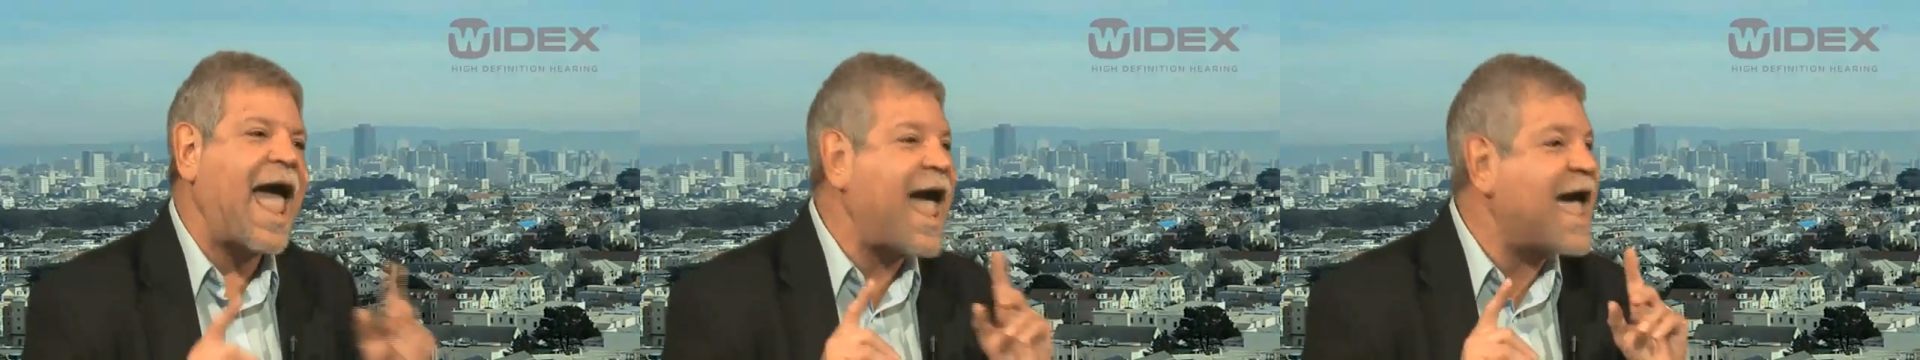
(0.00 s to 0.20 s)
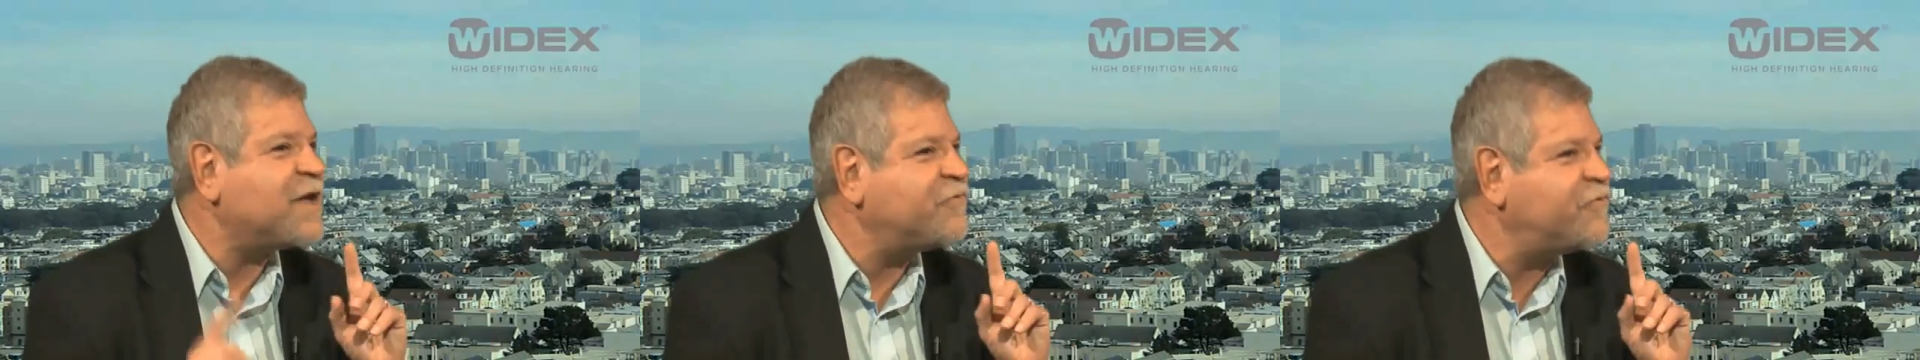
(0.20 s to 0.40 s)

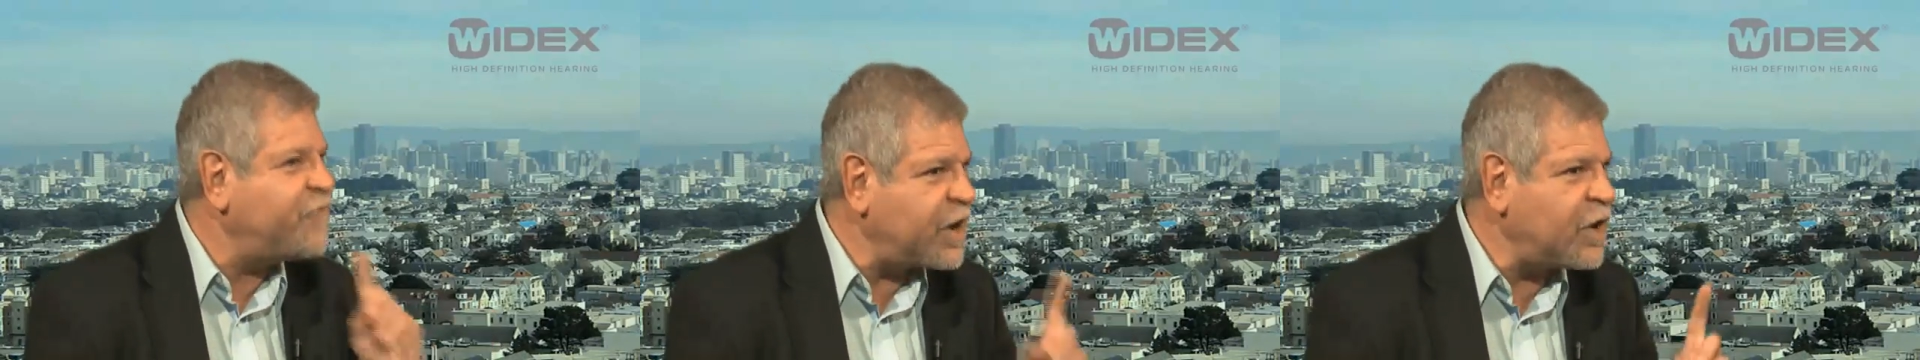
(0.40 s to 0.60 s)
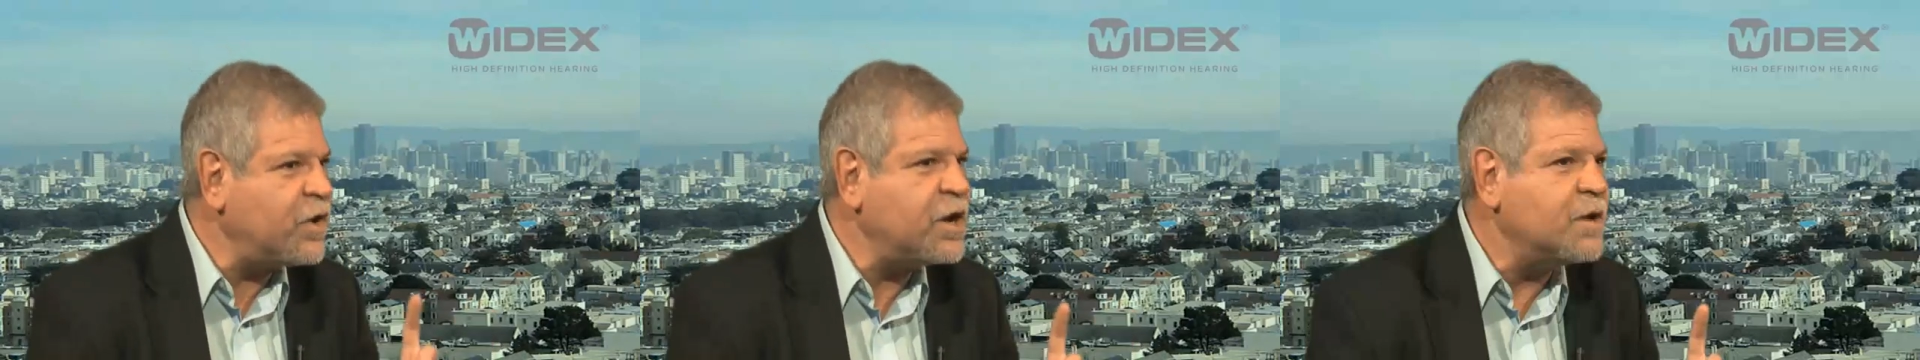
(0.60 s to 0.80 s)
And
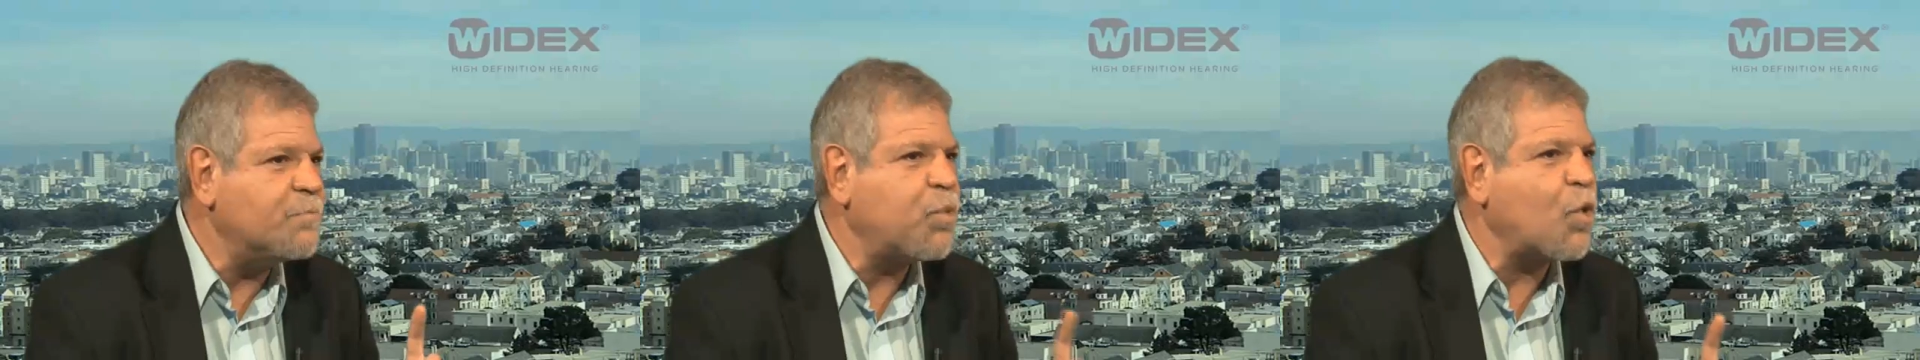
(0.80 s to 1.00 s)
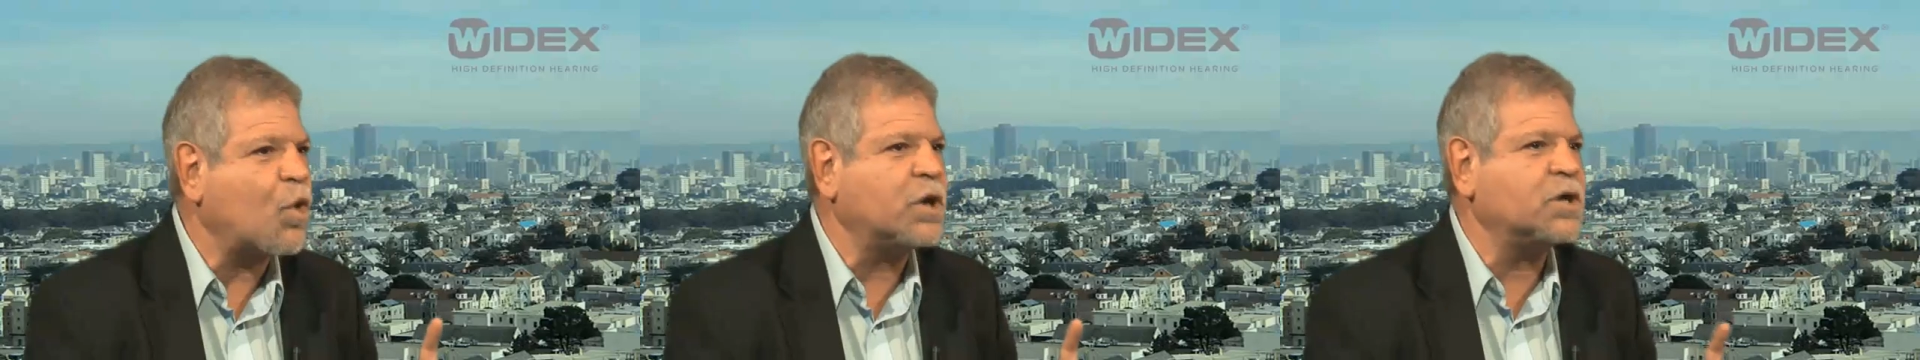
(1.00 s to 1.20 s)
very
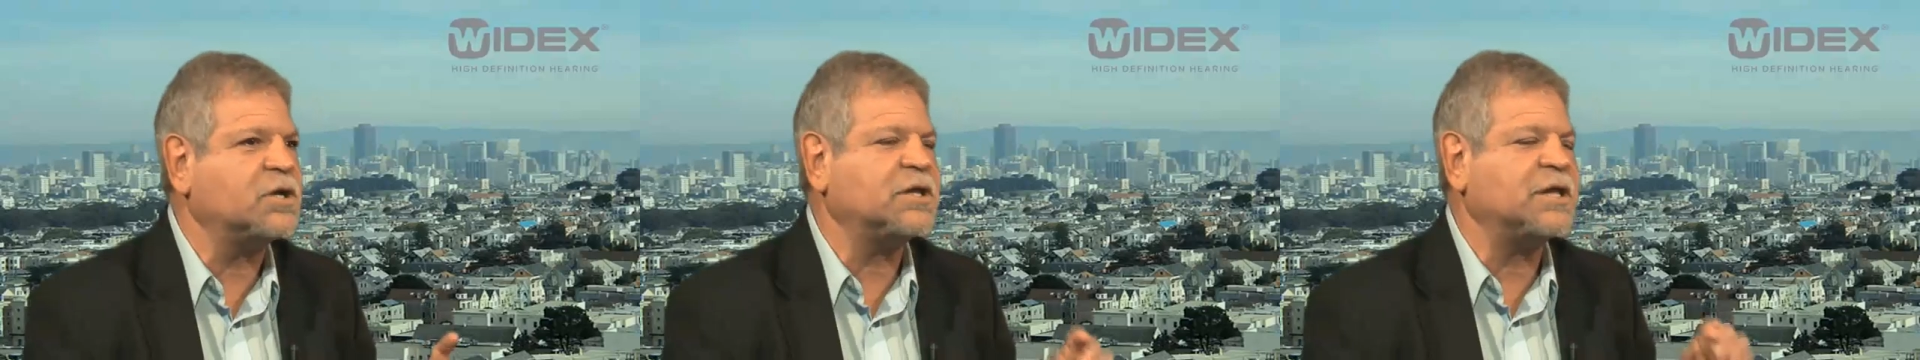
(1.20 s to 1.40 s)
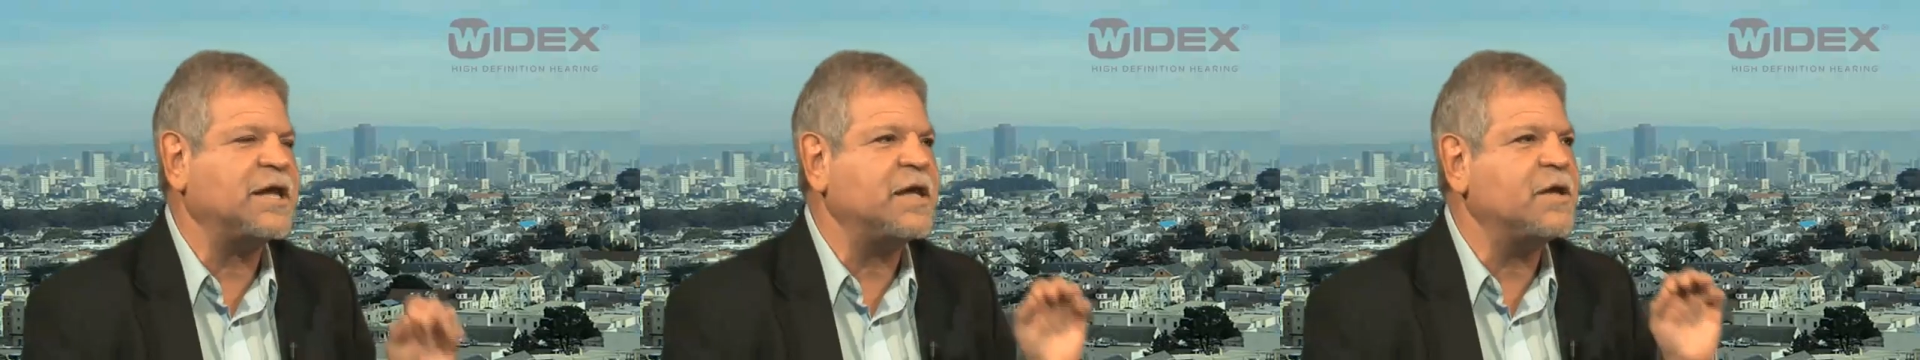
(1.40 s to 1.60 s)

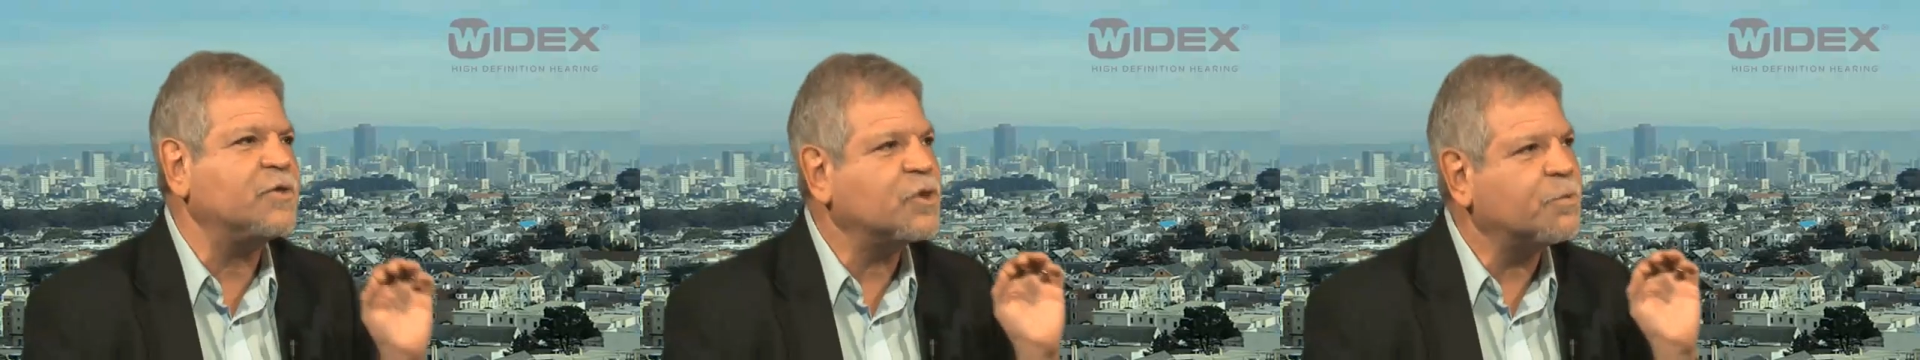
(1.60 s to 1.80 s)
importantly,